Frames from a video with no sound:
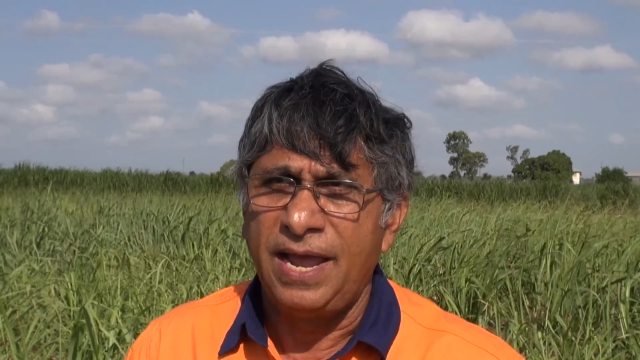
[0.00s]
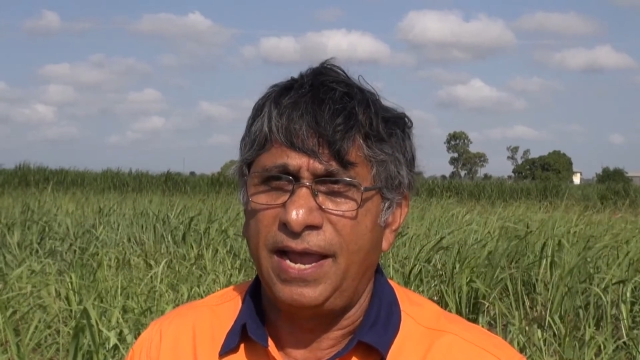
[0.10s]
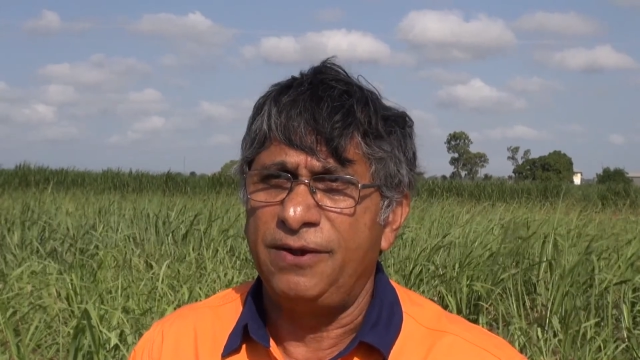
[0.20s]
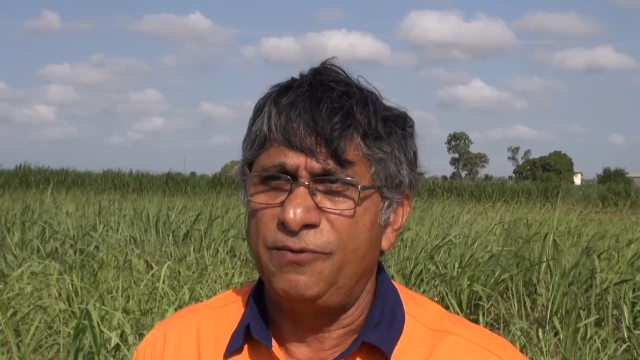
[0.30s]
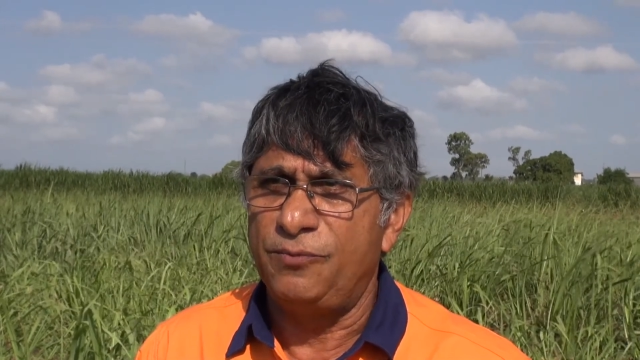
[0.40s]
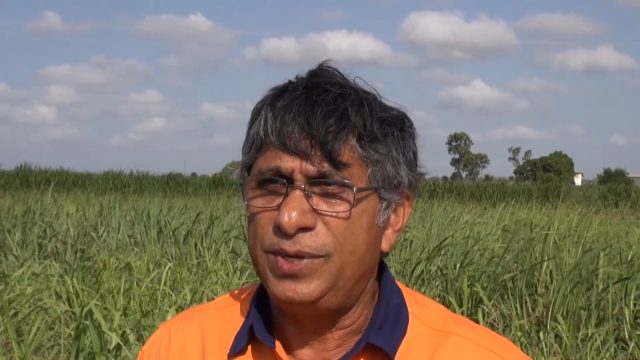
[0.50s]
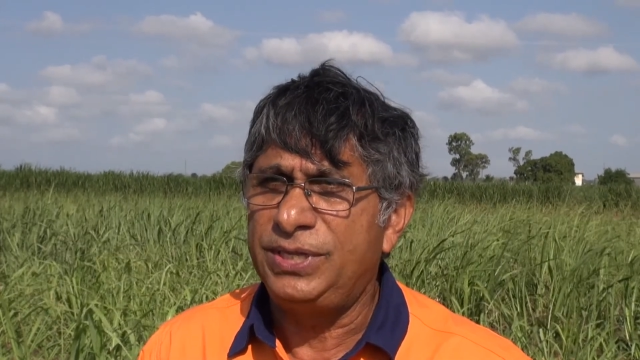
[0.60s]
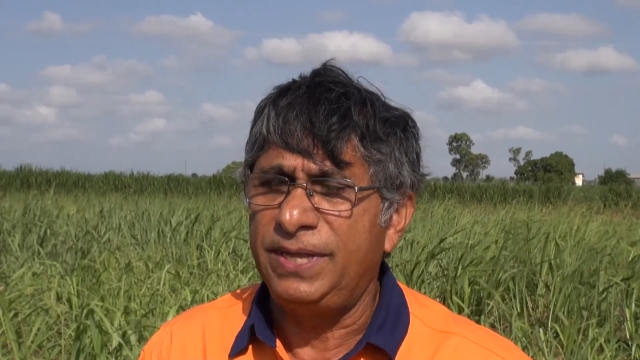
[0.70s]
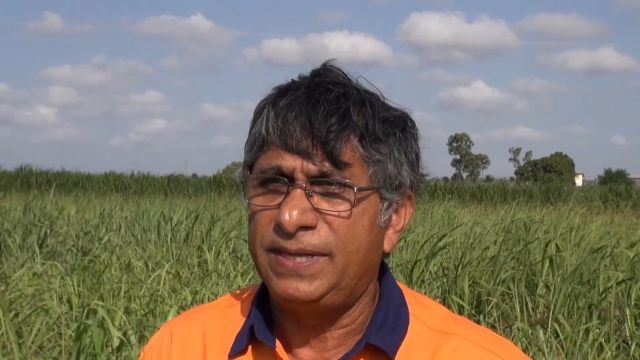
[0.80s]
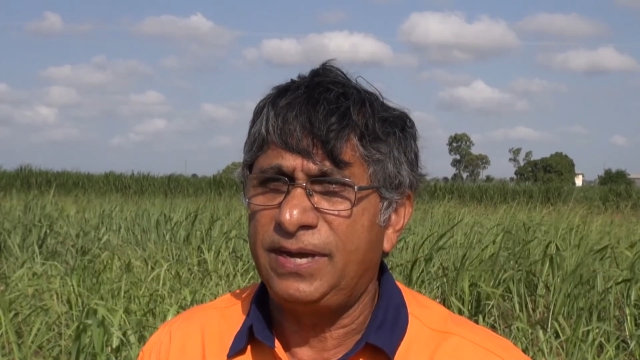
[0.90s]
and we
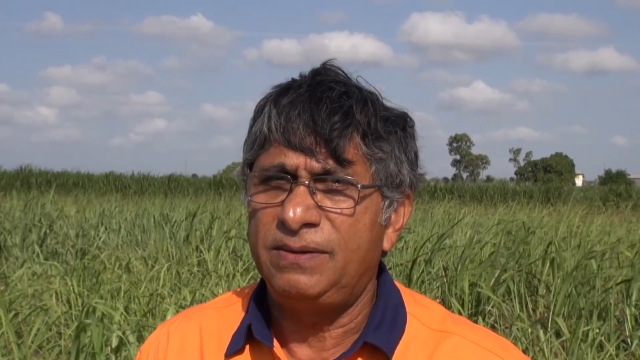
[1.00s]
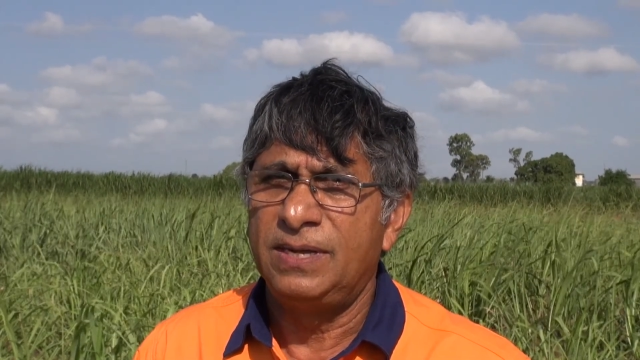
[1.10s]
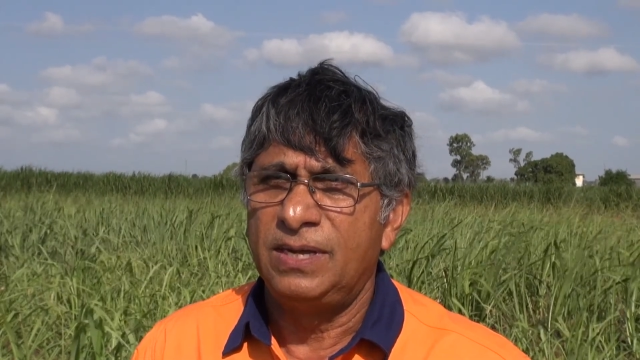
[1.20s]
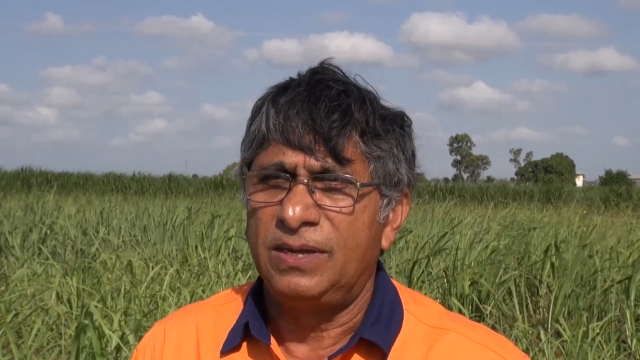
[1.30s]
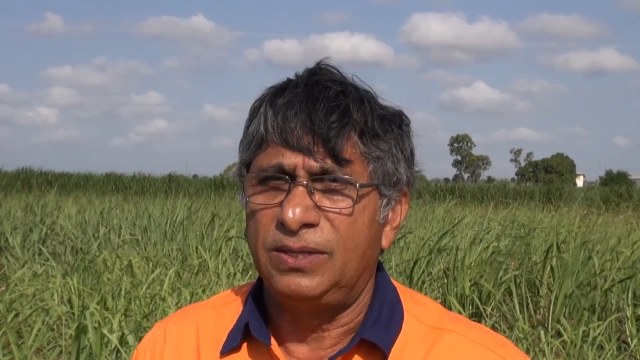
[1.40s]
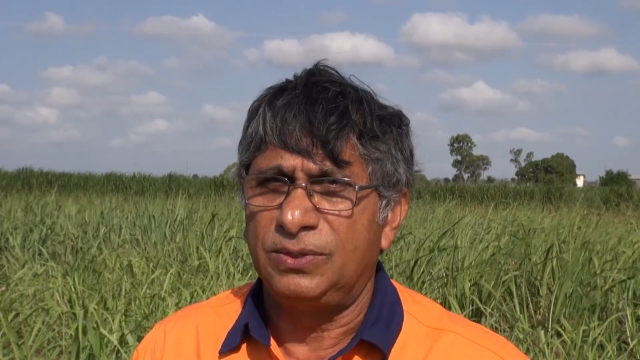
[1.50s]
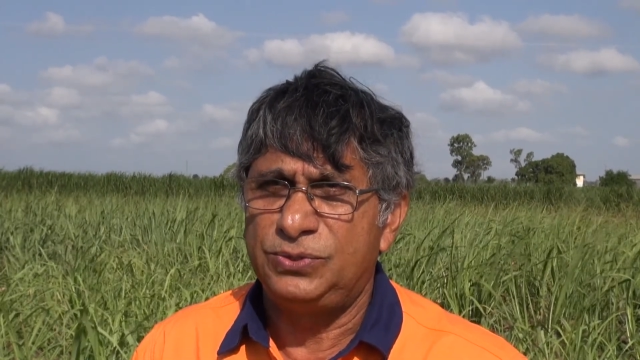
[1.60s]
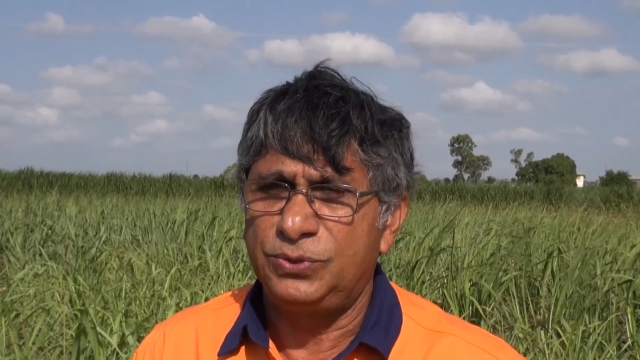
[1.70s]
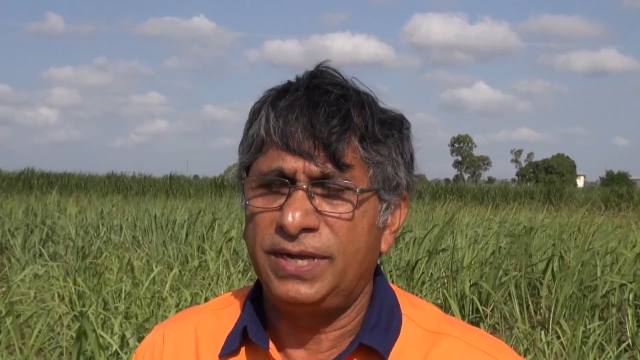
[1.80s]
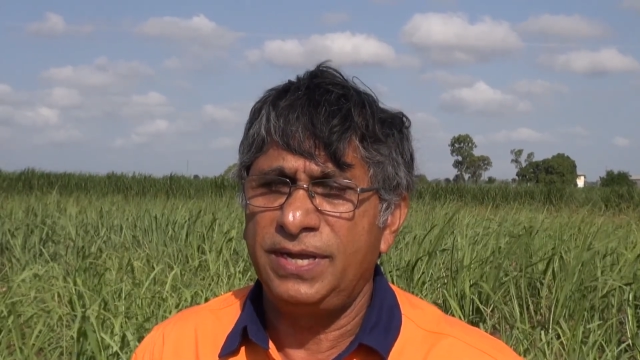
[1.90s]
think that the
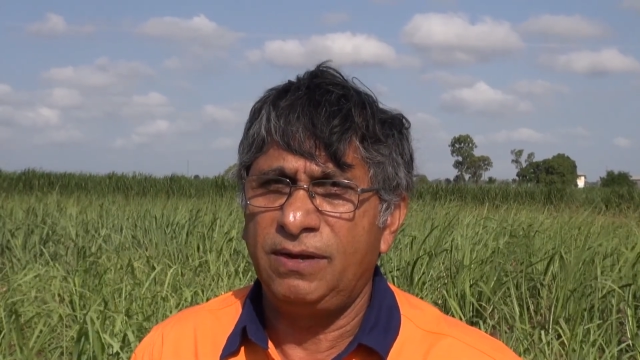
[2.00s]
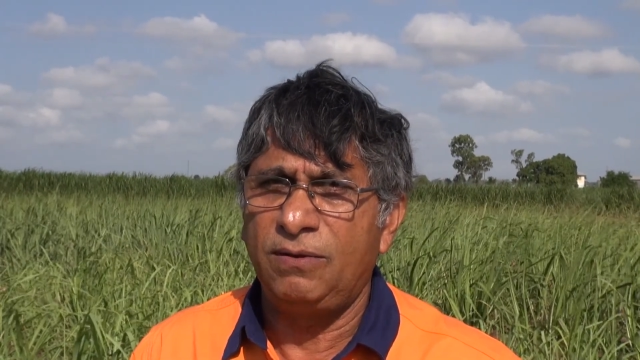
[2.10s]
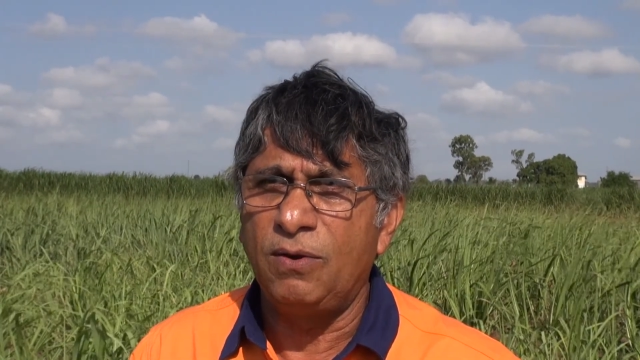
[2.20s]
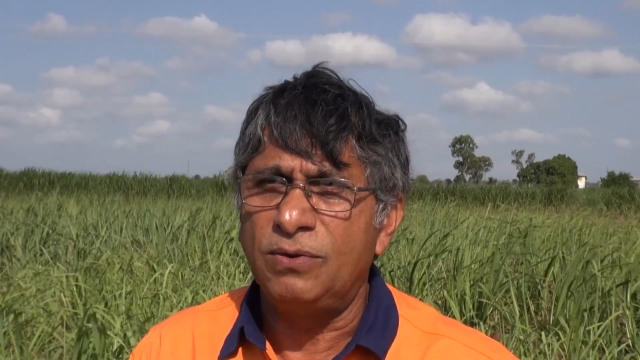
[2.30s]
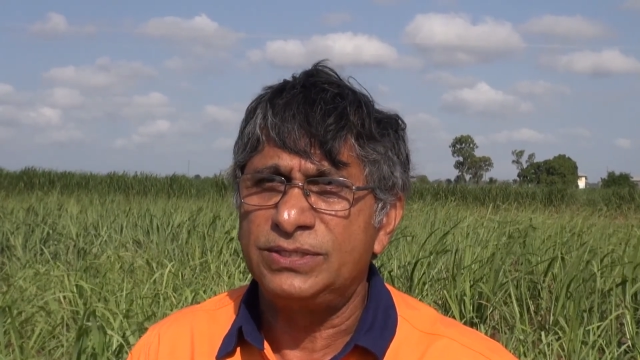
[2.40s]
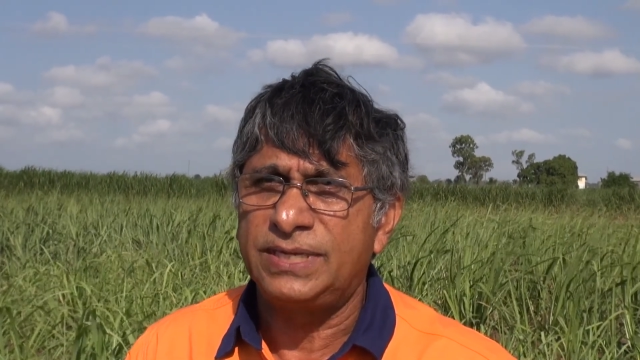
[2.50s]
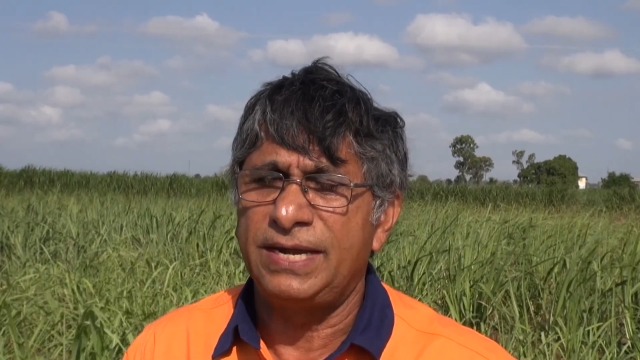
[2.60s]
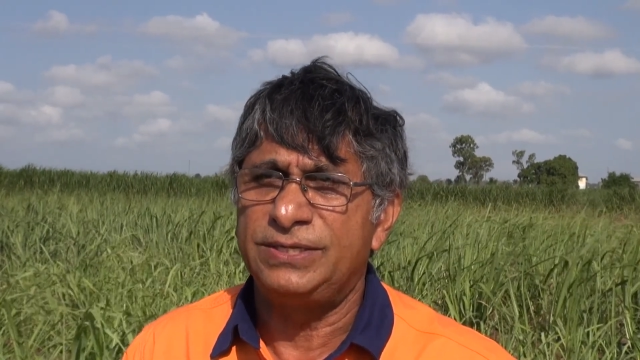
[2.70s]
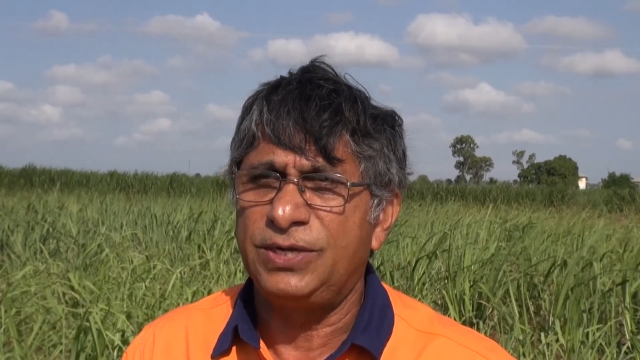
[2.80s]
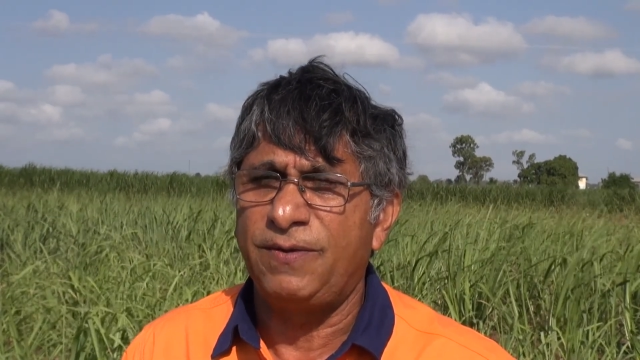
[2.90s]
sugarcane clones
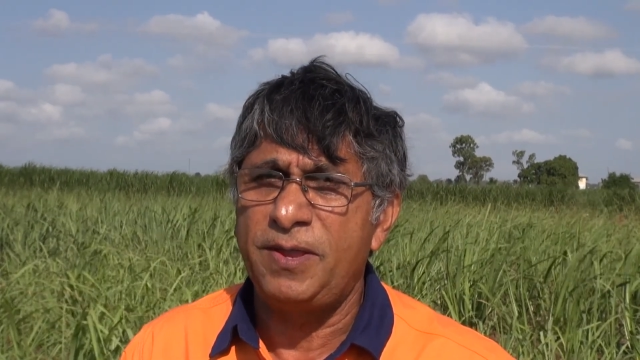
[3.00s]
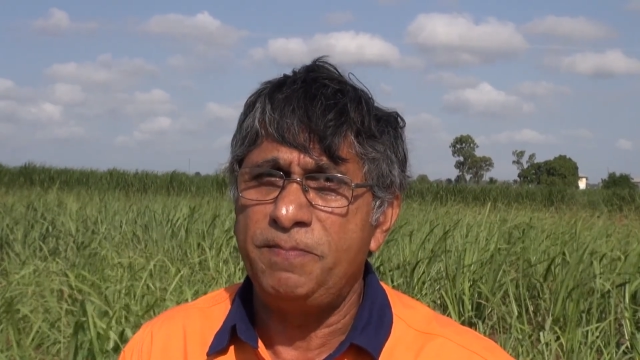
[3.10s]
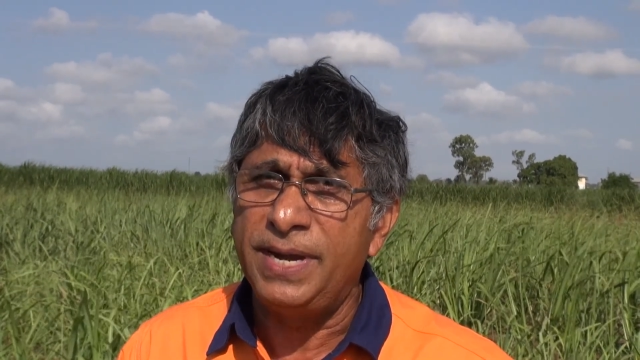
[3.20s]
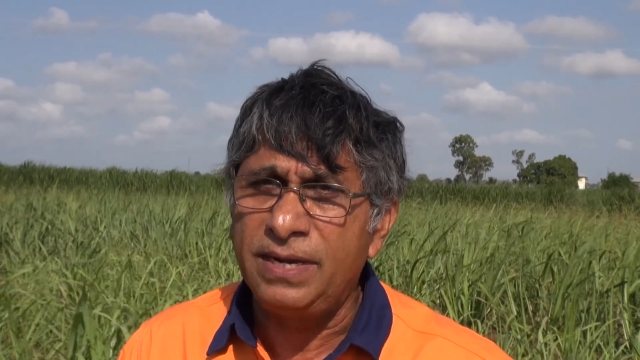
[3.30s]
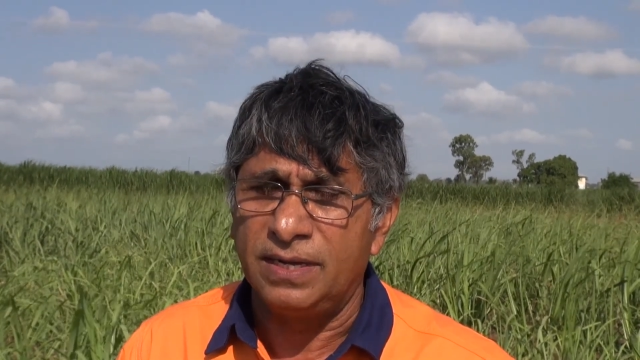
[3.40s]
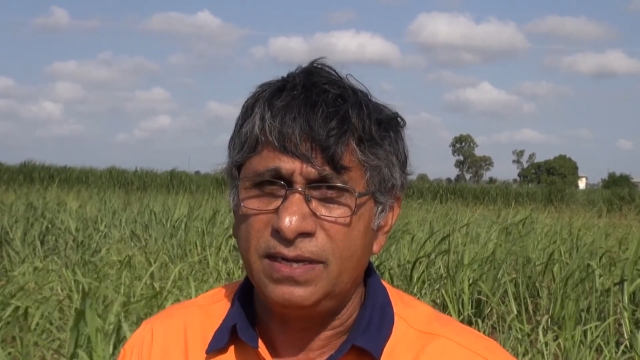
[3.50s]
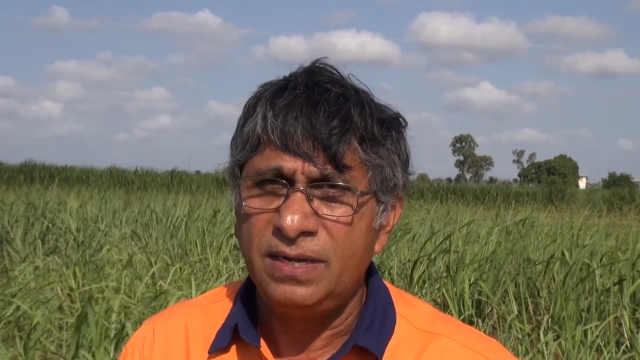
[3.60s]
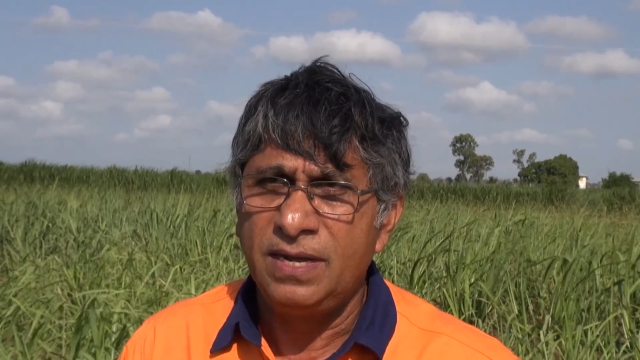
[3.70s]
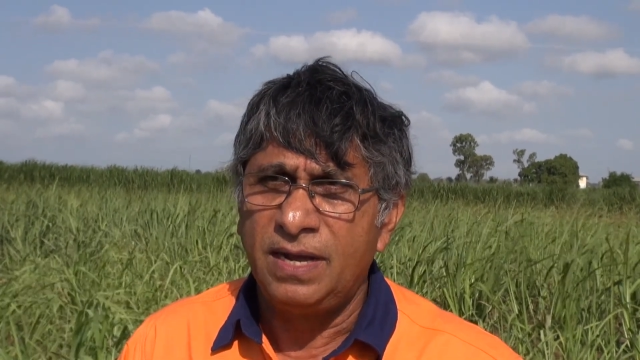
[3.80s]
can survive better